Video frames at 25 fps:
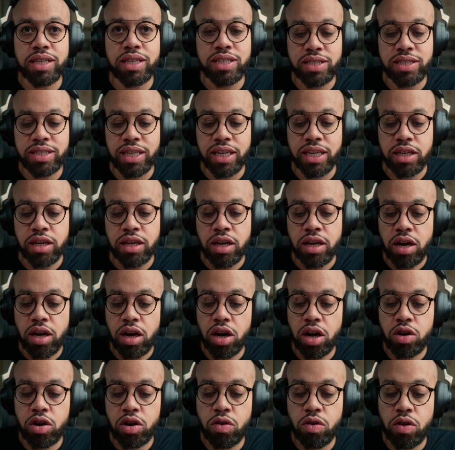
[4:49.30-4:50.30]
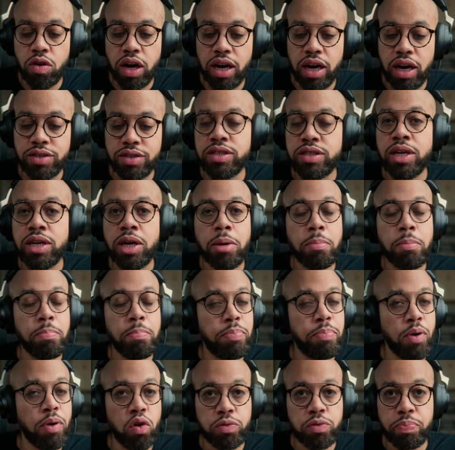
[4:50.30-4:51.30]
sync across
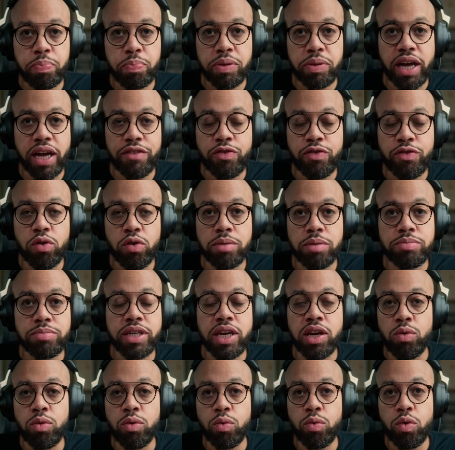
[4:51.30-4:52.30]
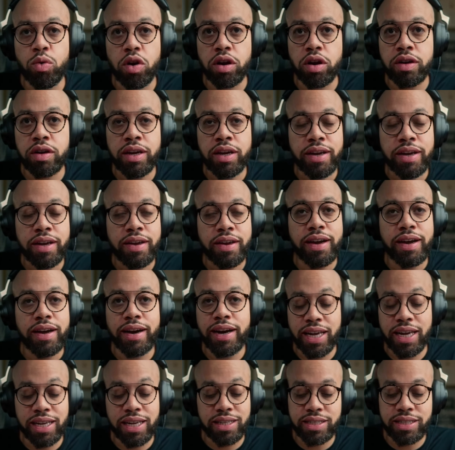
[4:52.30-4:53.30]
both platforms and work
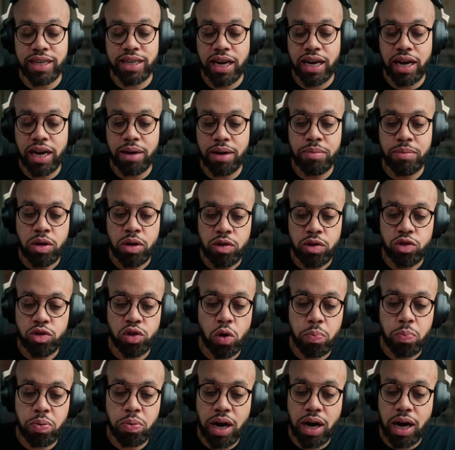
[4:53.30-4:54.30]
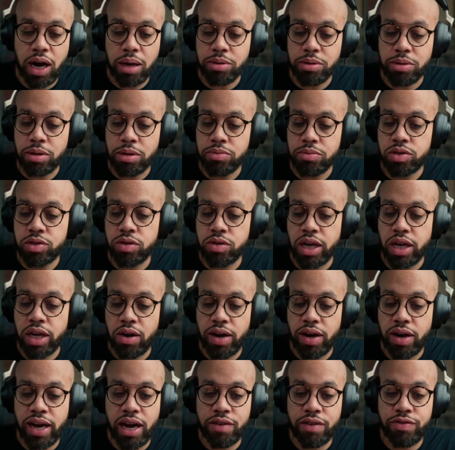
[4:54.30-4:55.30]
in time, no problem. So now
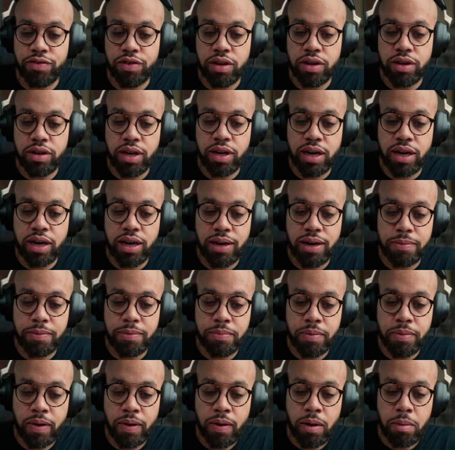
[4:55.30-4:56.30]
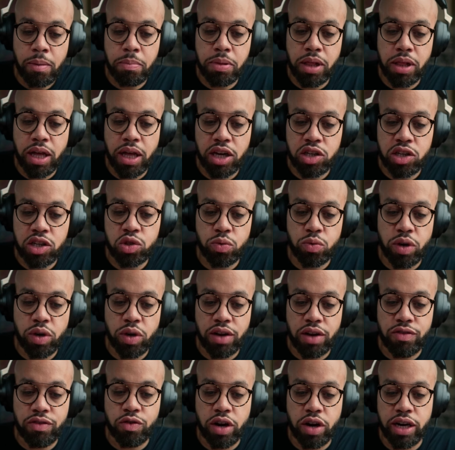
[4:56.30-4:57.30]
I have Blocks
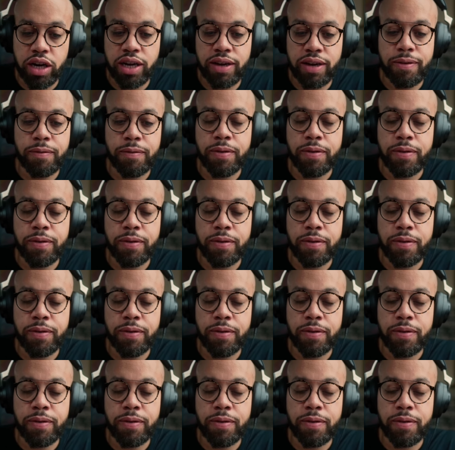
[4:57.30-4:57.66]
Wave running,